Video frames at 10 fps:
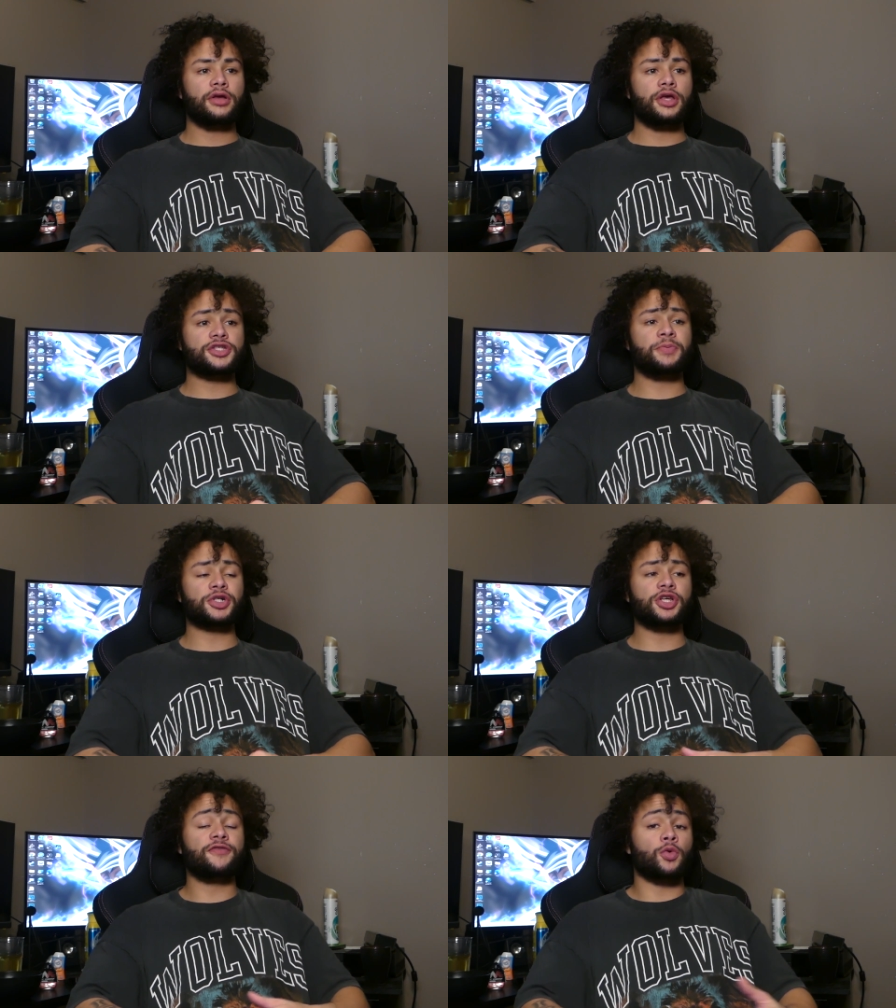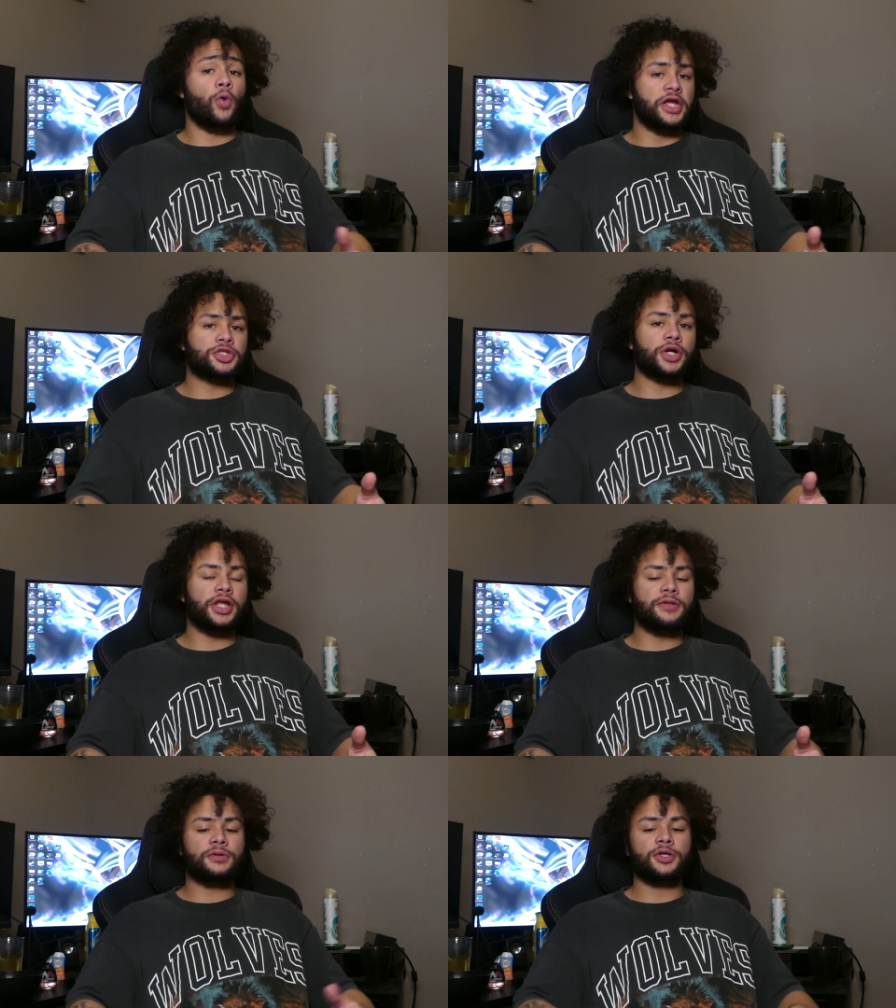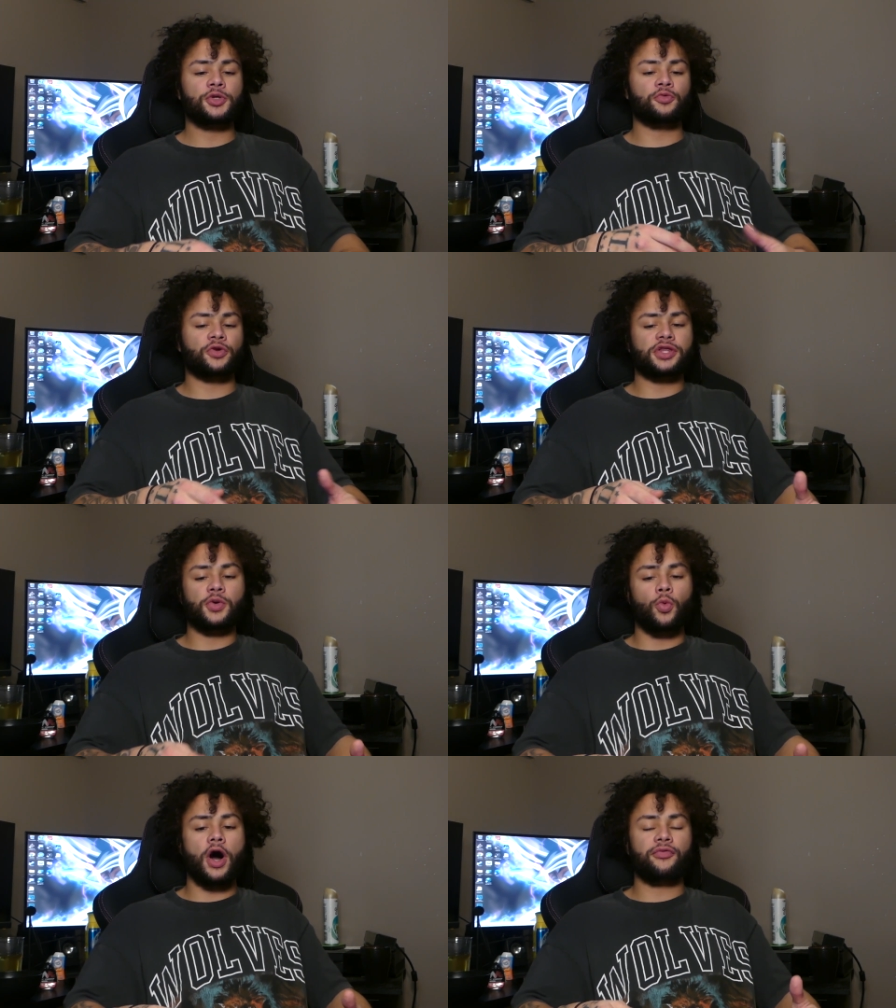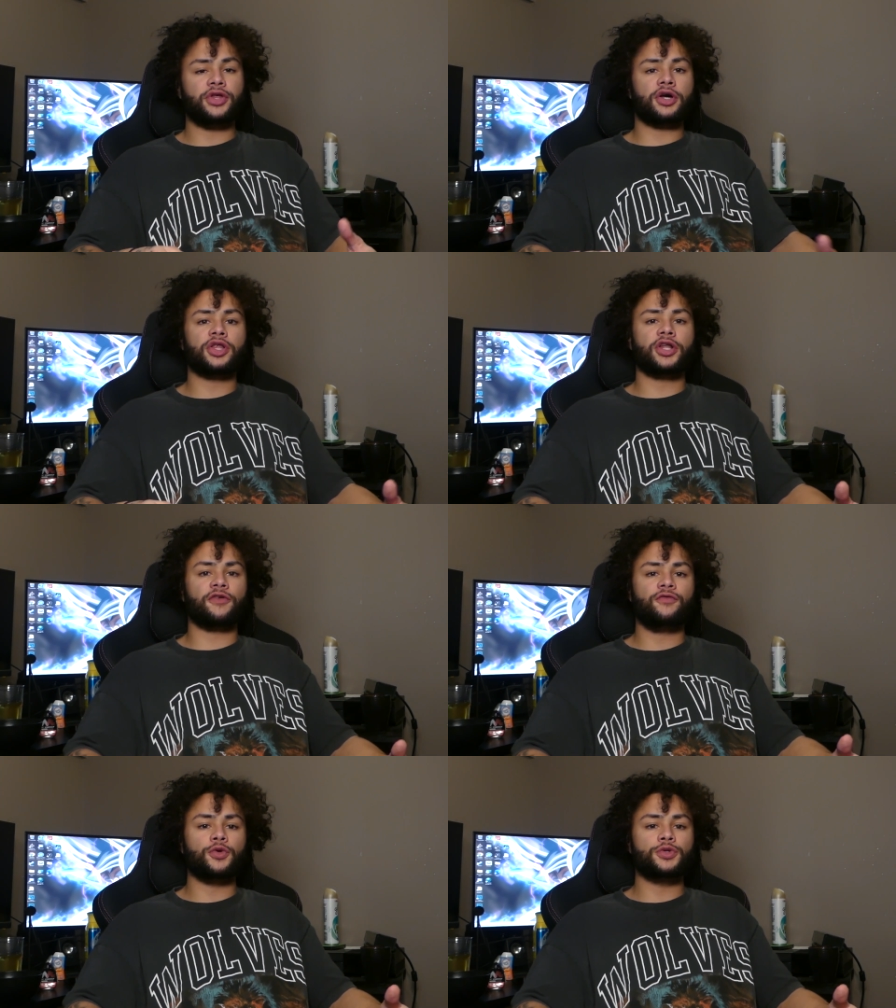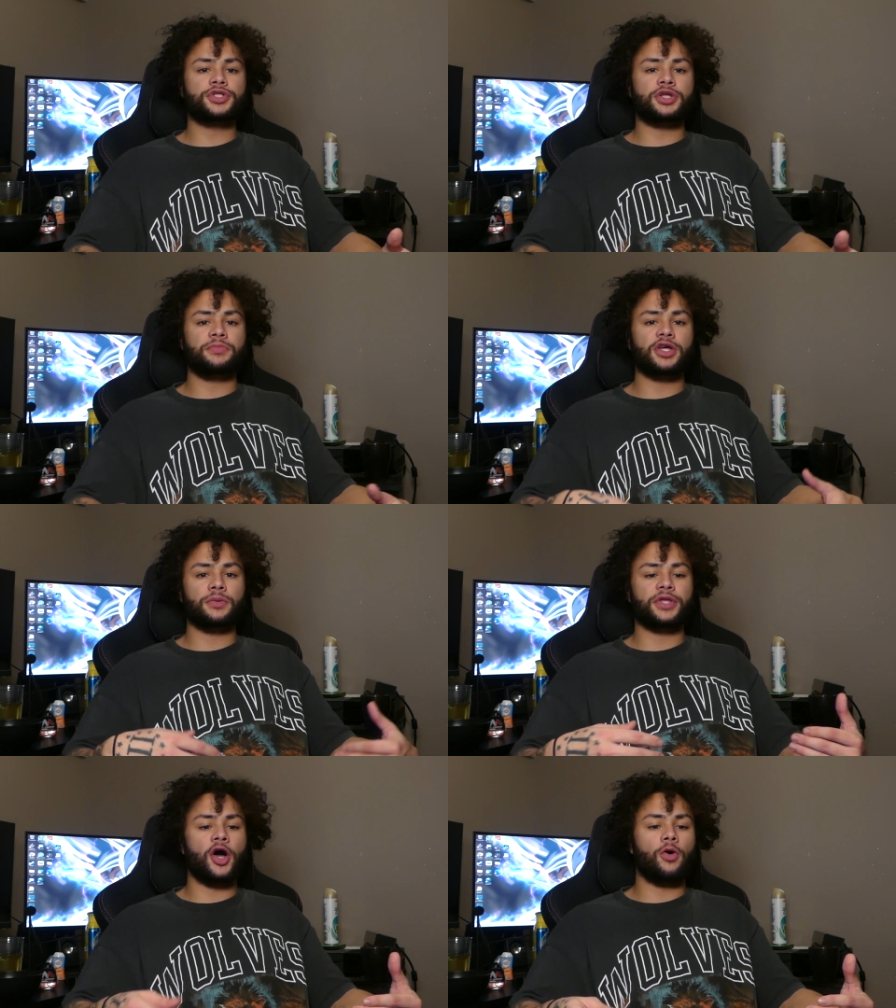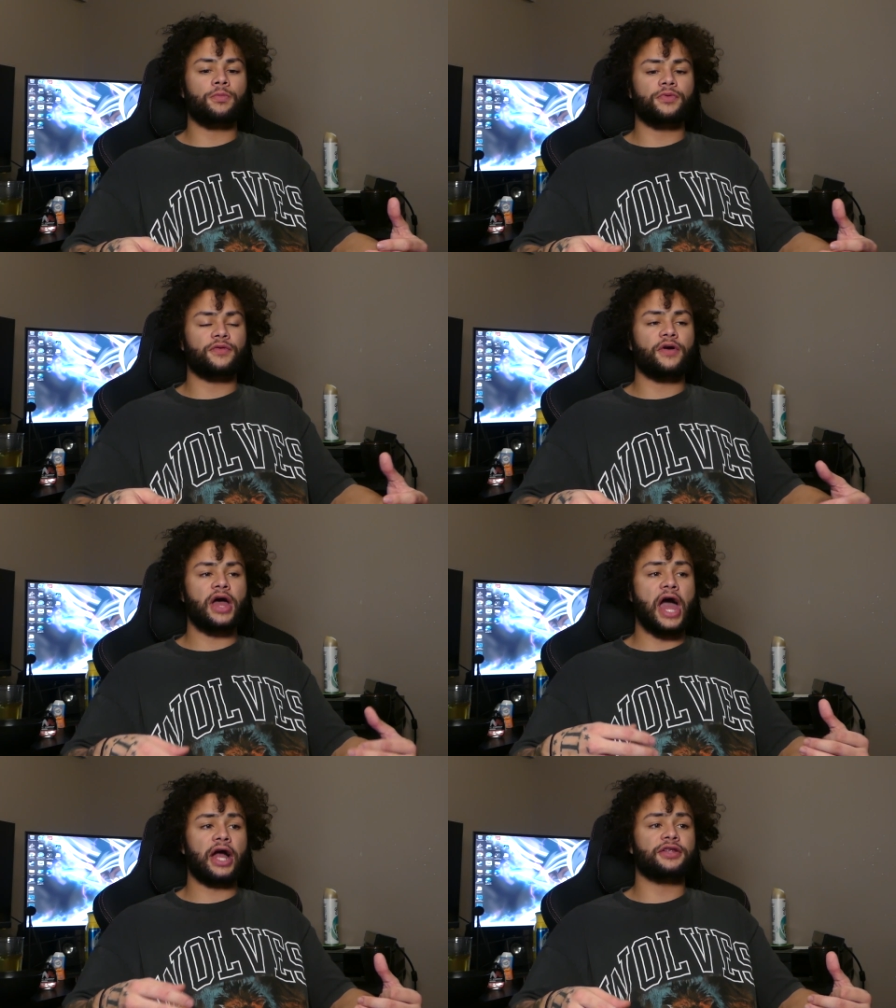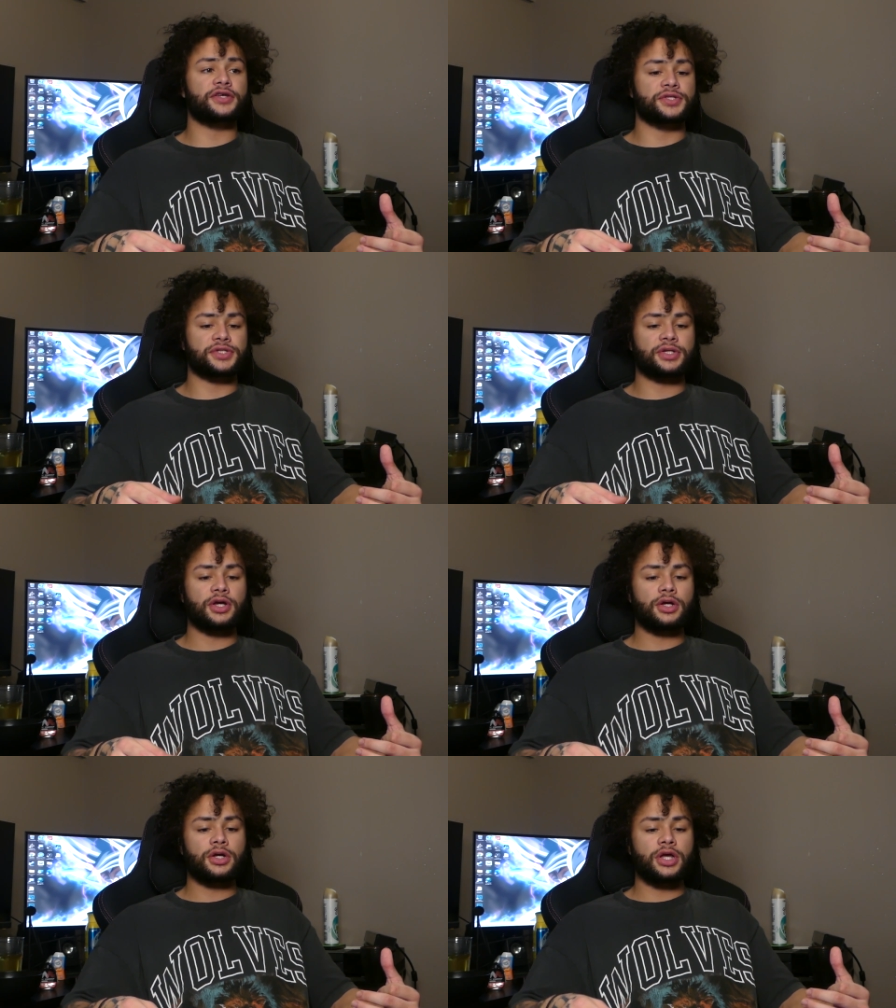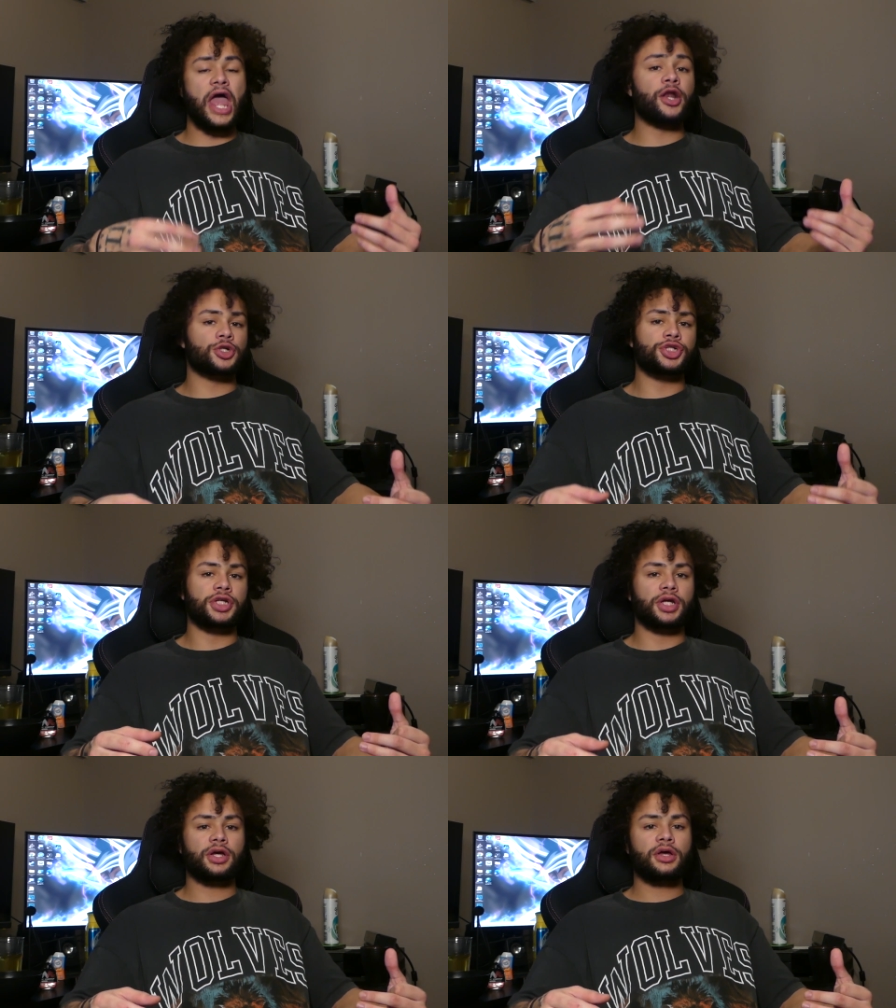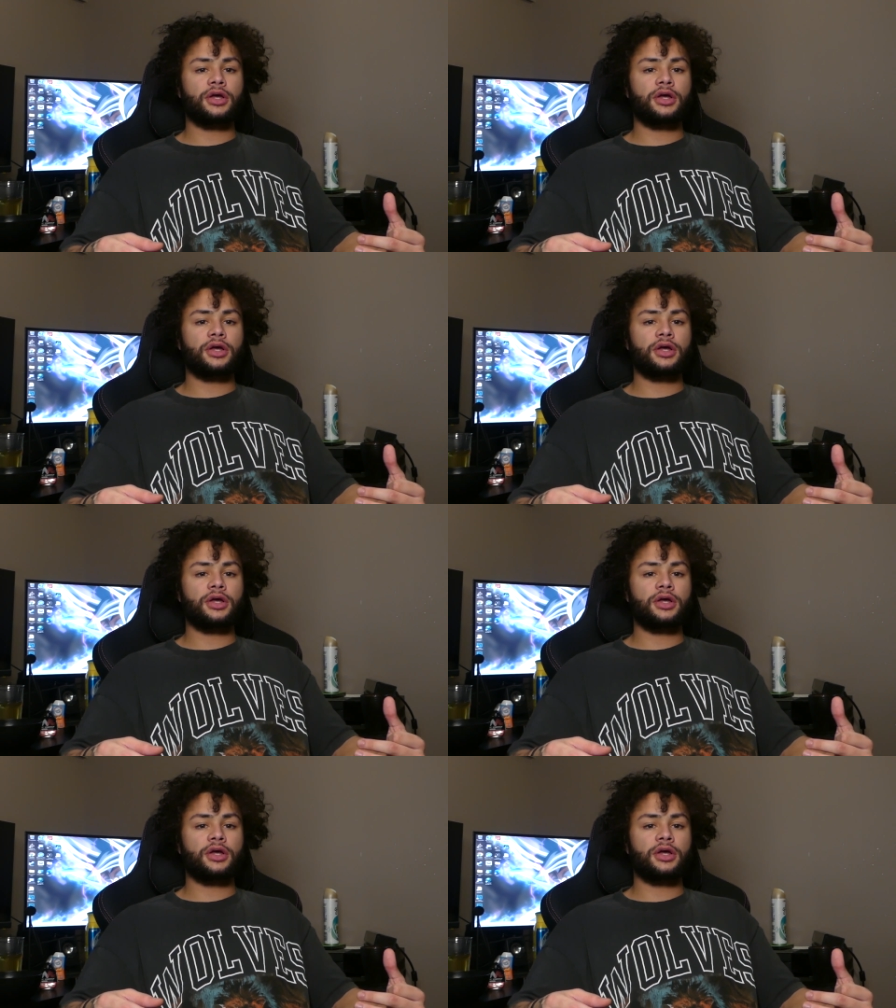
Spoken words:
especially if you're weight training, you really want the cleaner foods to be able to help act as energy